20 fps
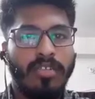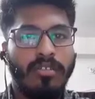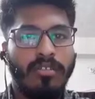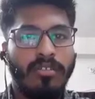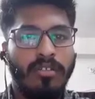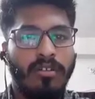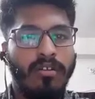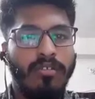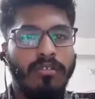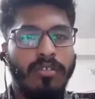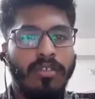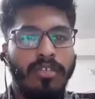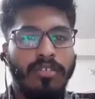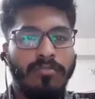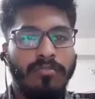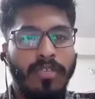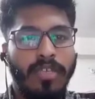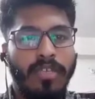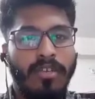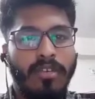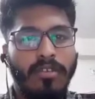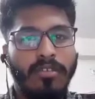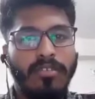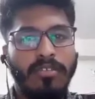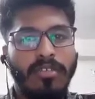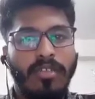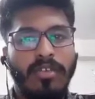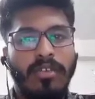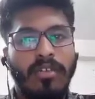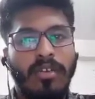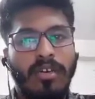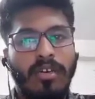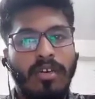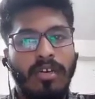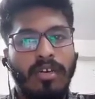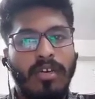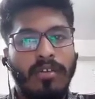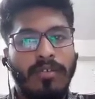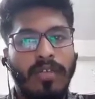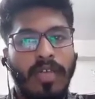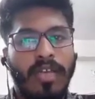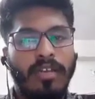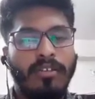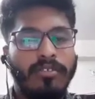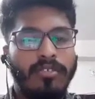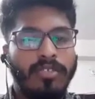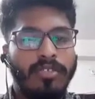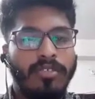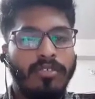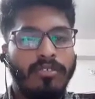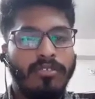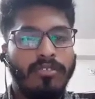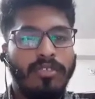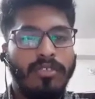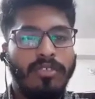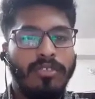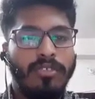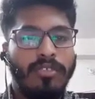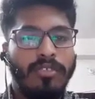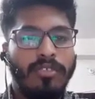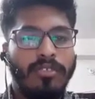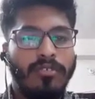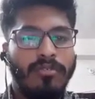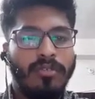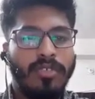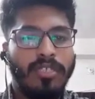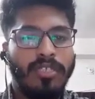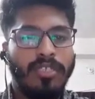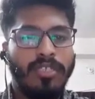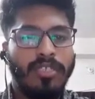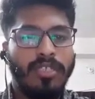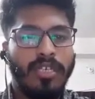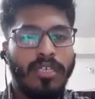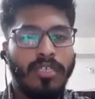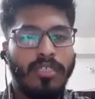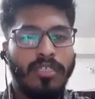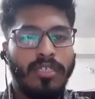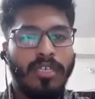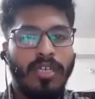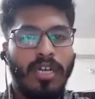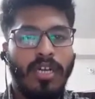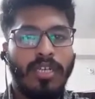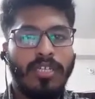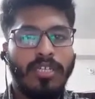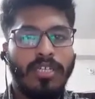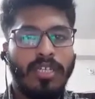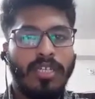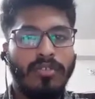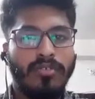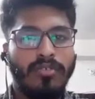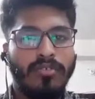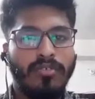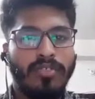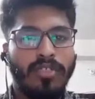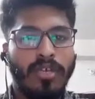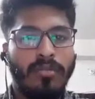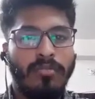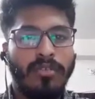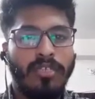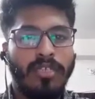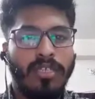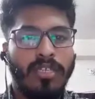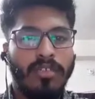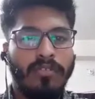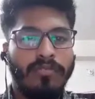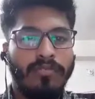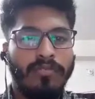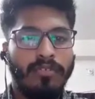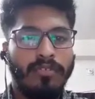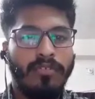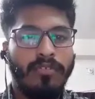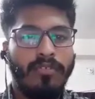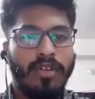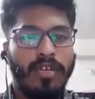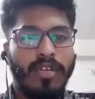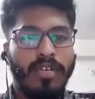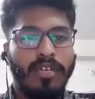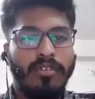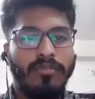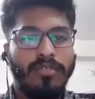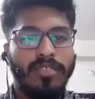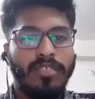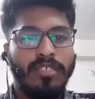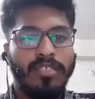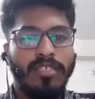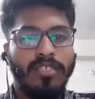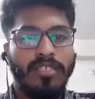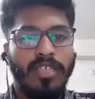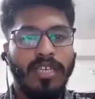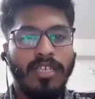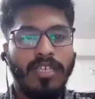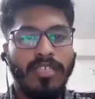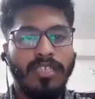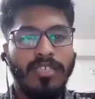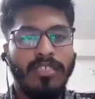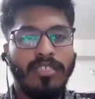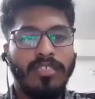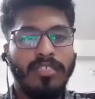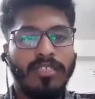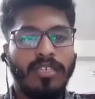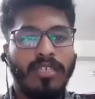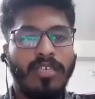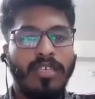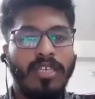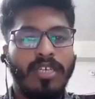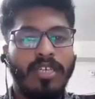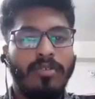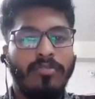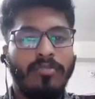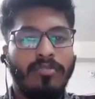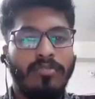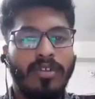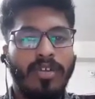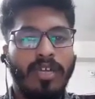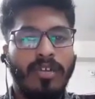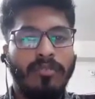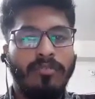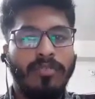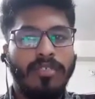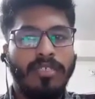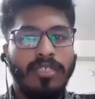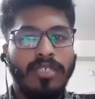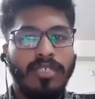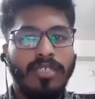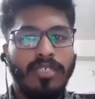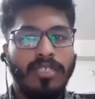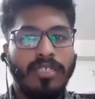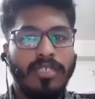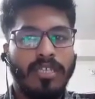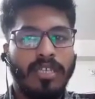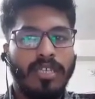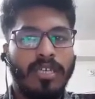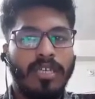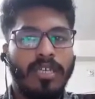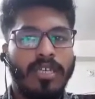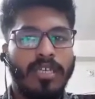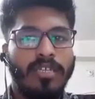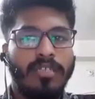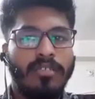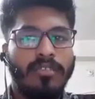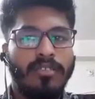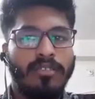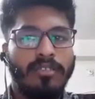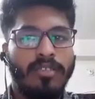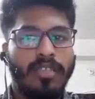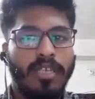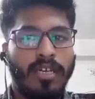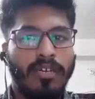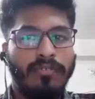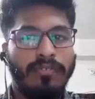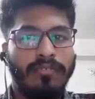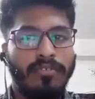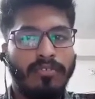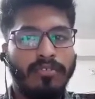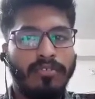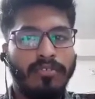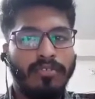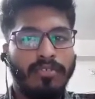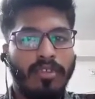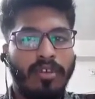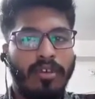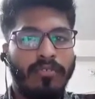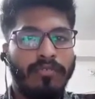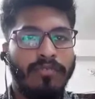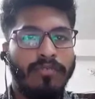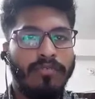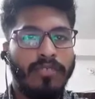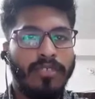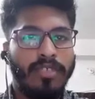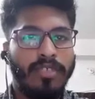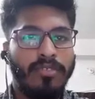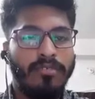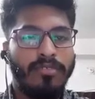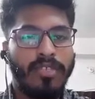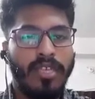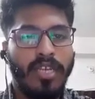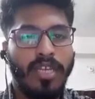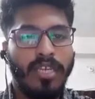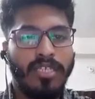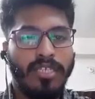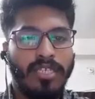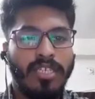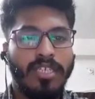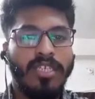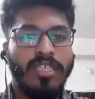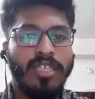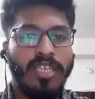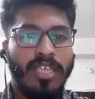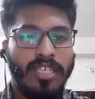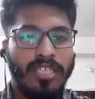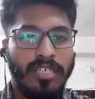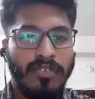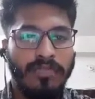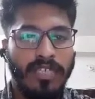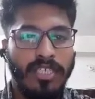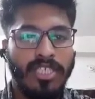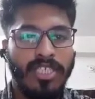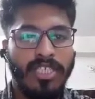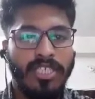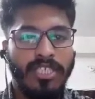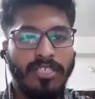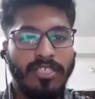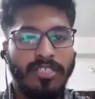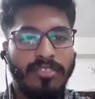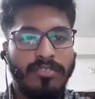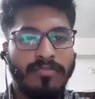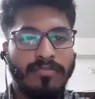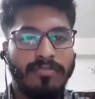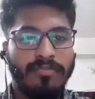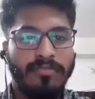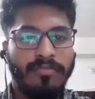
law because according to UN Charter Article 2 Subarticle 4, where we see that it's prohibited the force of use and interventions.